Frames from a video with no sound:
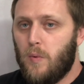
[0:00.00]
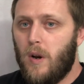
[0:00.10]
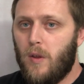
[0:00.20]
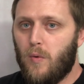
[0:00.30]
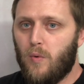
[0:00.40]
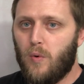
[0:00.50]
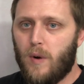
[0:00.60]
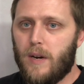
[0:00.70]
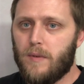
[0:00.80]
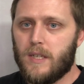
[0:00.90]
of the
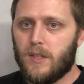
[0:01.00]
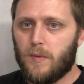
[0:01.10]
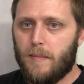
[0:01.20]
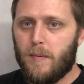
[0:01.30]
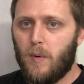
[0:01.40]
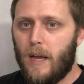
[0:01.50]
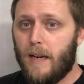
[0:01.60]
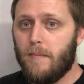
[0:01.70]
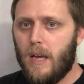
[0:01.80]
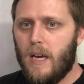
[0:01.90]
great reasons why people
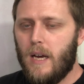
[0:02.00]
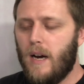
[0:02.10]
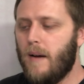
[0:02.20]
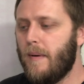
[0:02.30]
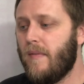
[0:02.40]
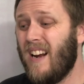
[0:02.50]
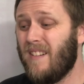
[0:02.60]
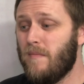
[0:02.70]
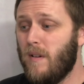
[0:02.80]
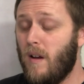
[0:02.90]
like them. In
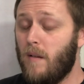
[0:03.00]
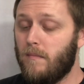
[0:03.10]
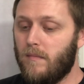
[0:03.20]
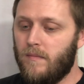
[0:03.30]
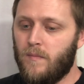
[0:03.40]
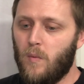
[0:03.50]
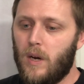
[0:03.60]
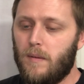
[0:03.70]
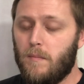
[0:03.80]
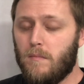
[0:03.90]
fact,
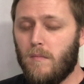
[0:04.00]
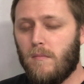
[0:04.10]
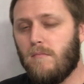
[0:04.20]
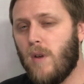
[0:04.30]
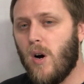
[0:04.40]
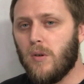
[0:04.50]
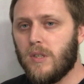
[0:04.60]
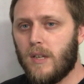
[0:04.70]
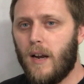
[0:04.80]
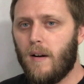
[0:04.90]
well,
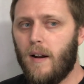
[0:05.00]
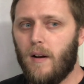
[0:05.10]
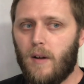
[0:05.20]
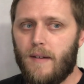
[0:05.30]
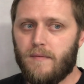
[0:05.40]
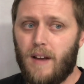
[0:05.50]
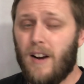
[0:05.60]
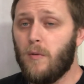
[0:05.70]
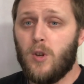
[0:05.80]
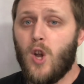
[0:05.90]
most I
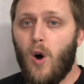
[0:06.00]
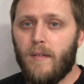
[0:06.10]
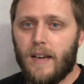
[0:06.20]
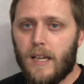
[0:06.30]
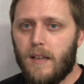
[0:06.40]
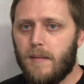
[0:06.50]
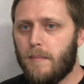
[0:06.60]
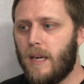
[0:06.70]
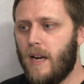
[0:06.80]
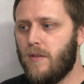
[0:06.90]
don't know of any,
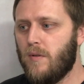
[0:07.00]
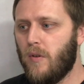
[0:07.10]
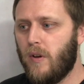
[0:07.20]
but I do know